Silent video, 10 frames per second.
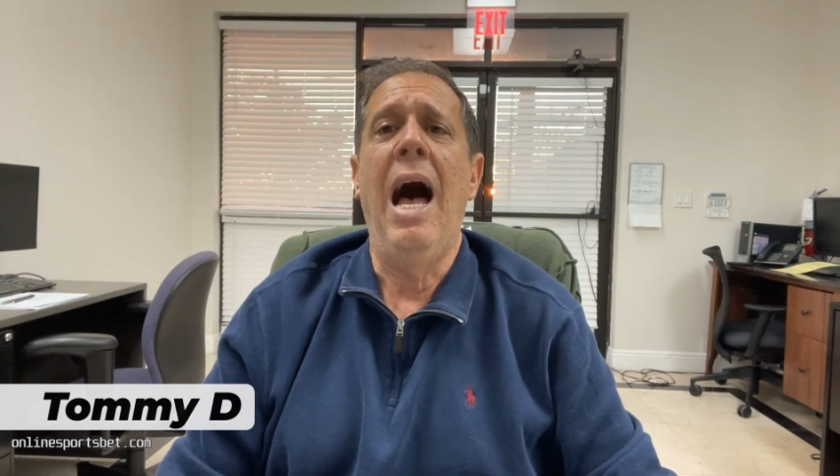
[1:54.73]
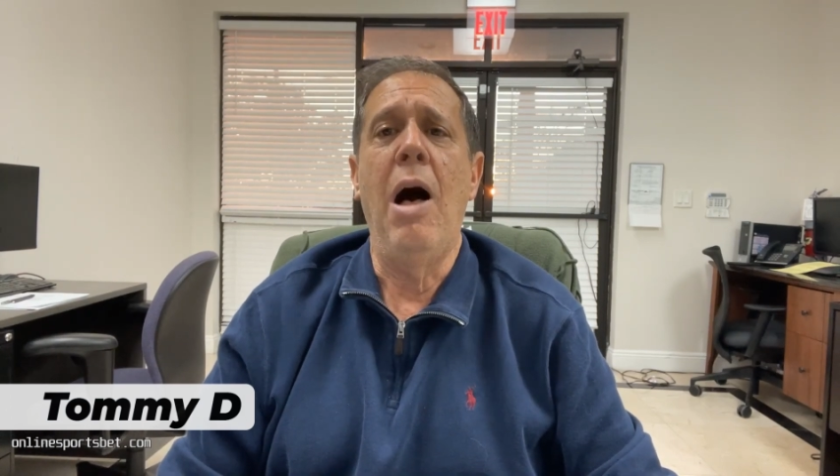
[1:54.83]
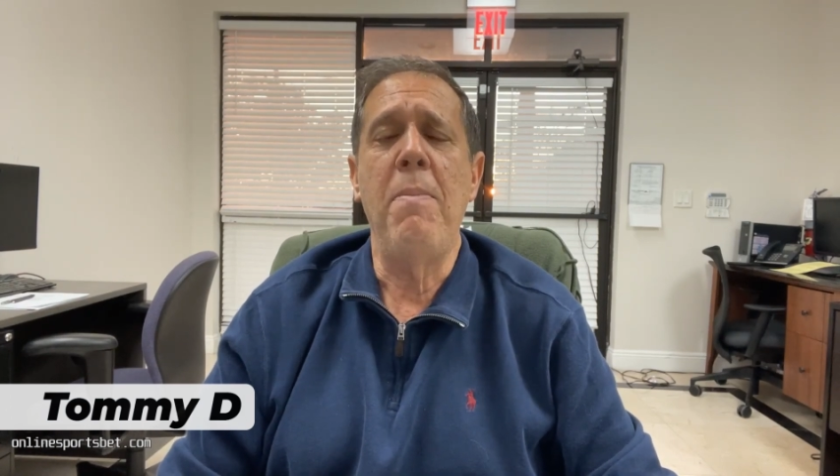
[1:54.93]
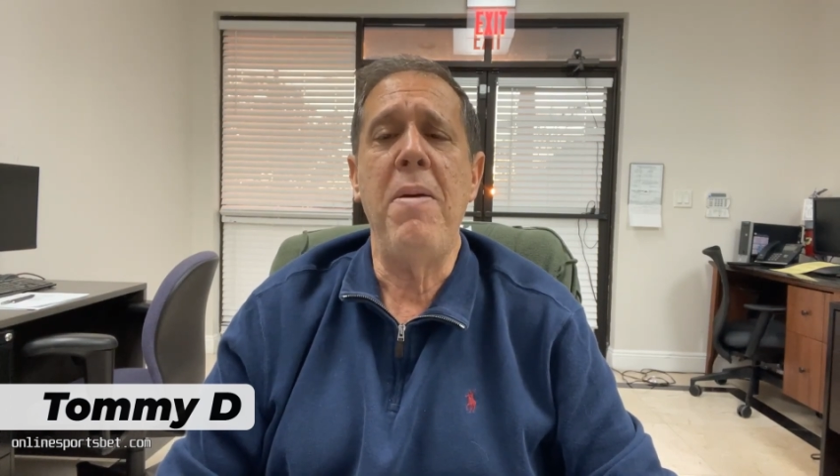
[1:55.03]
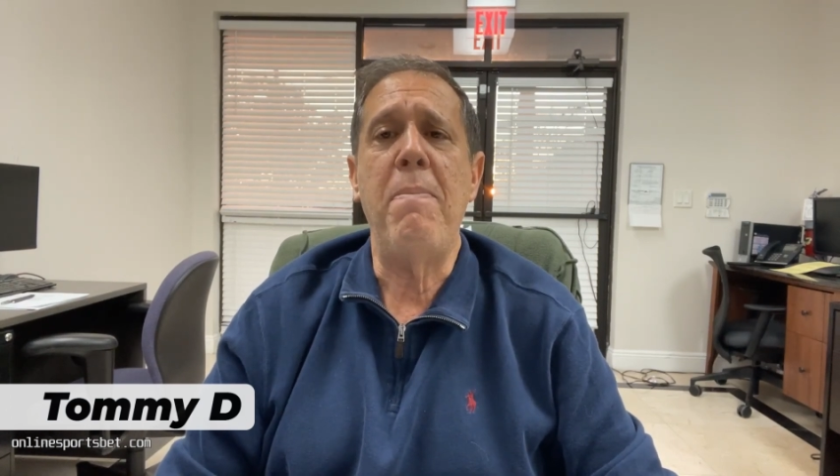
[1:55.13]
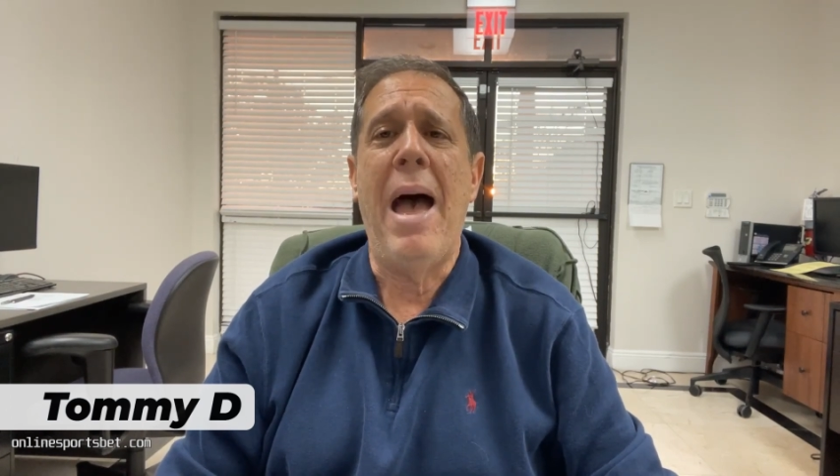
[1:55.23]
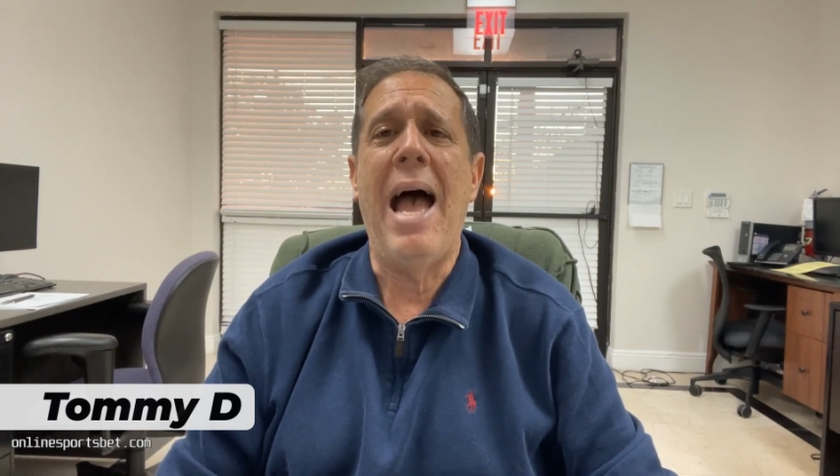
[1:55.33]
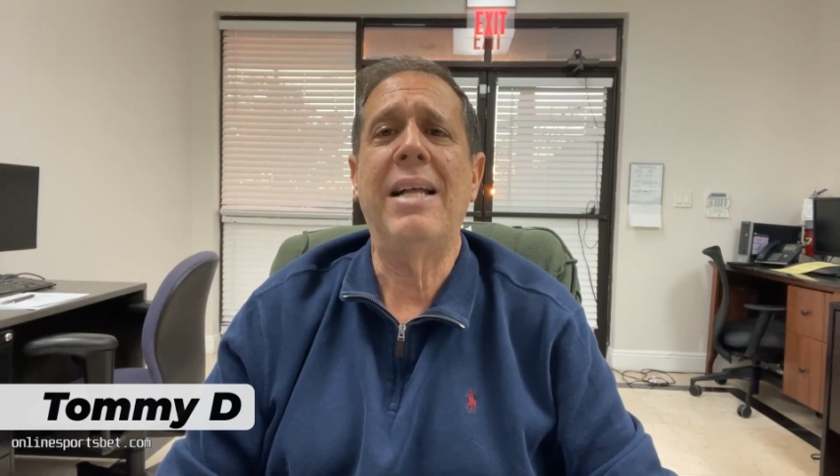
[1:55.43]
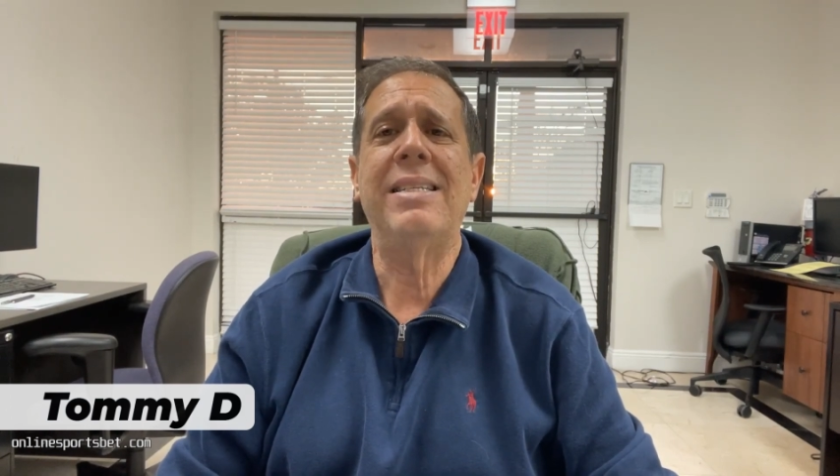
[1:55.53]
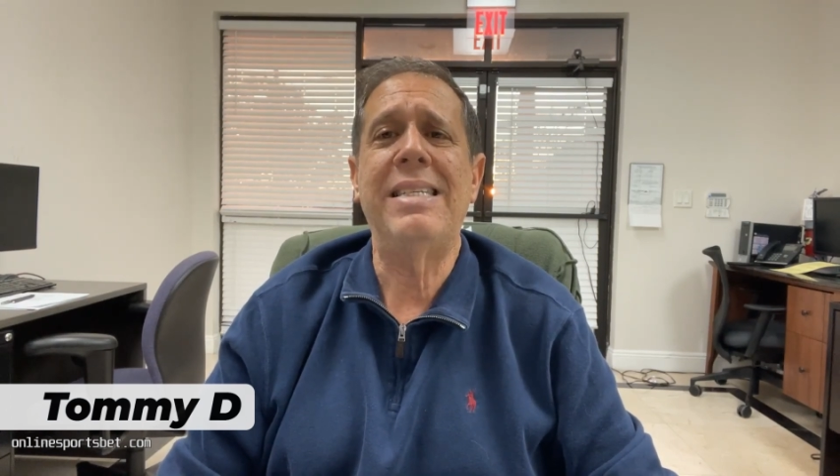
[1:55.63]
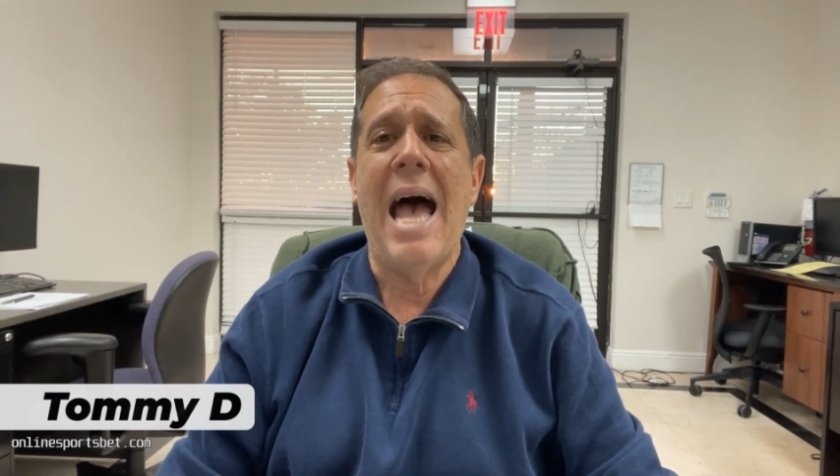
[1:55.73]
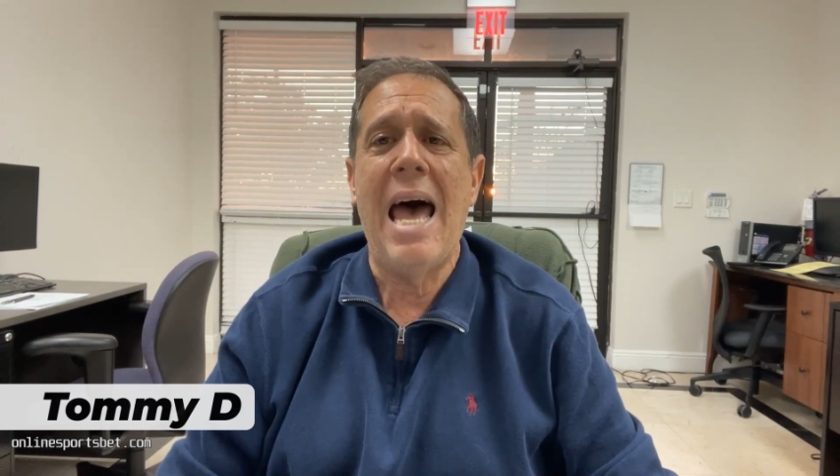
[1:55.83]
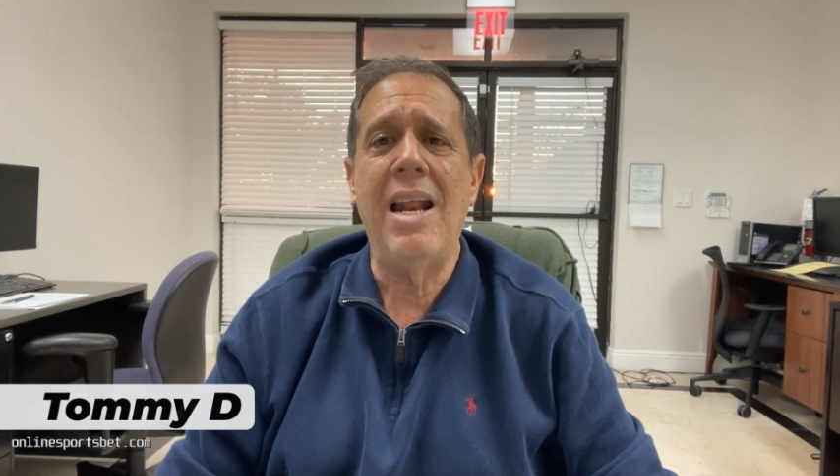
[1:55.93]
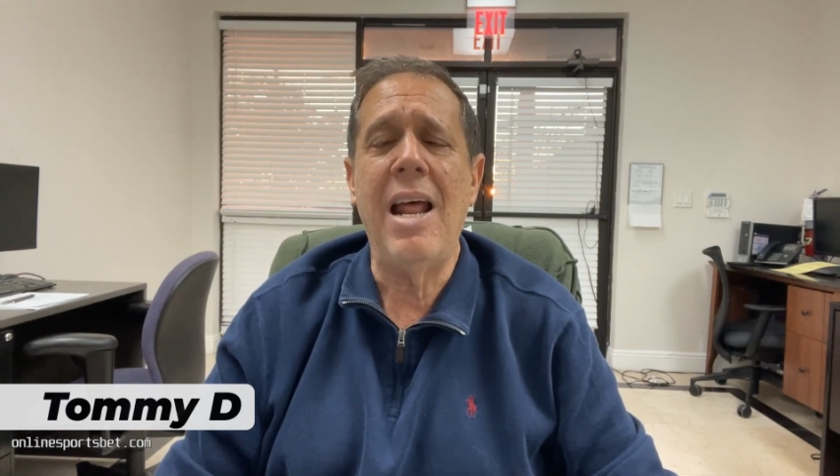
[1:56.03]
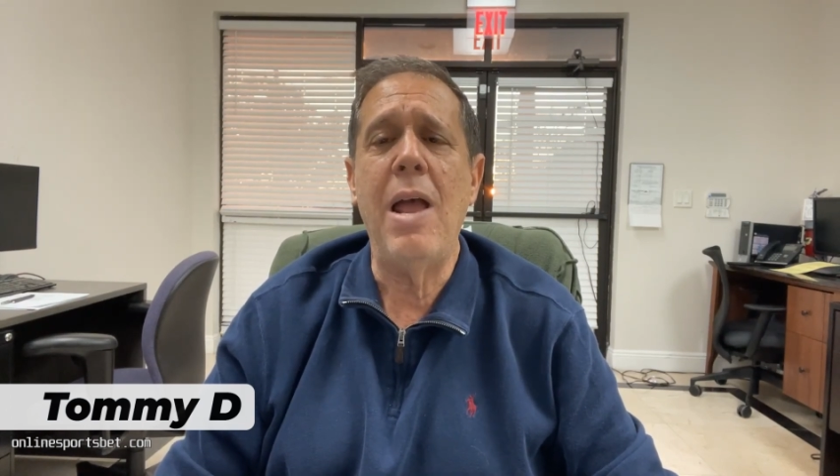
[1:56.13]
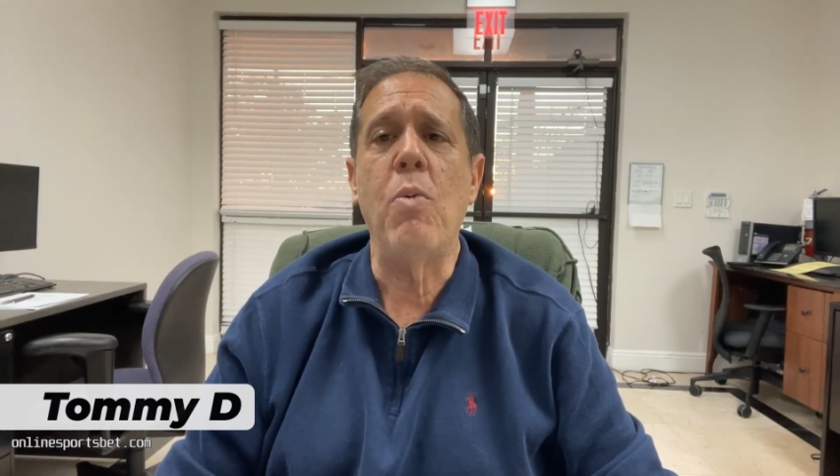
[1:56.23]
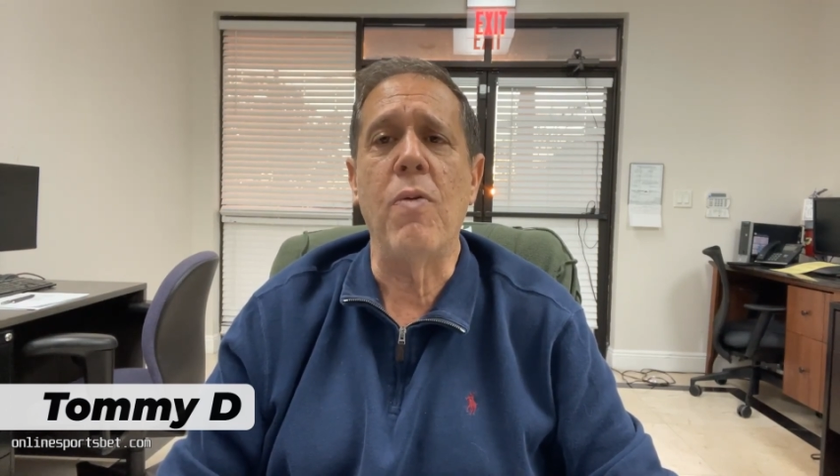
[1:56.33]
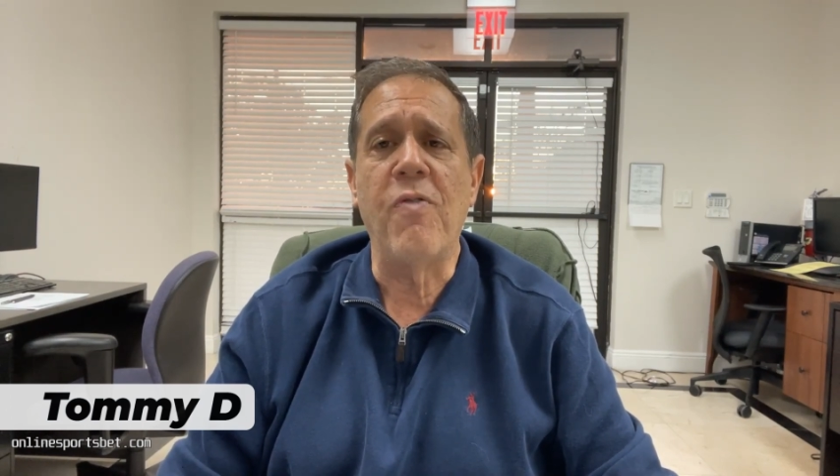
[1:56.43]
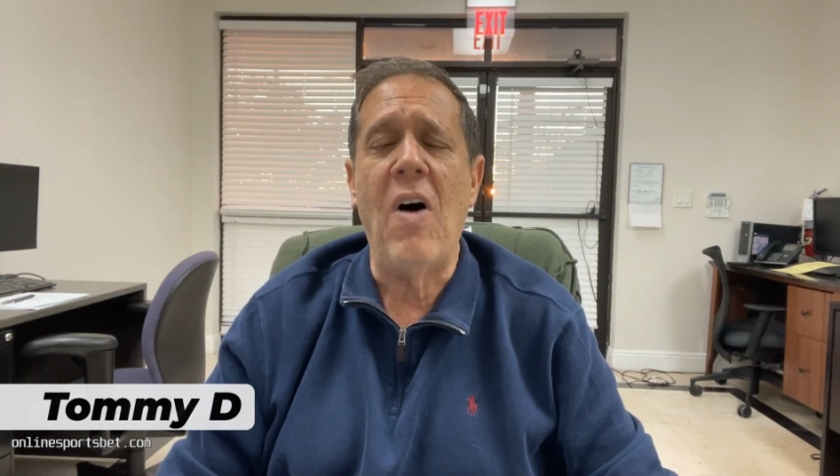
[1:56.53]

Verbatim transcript: I'll be back Saturday with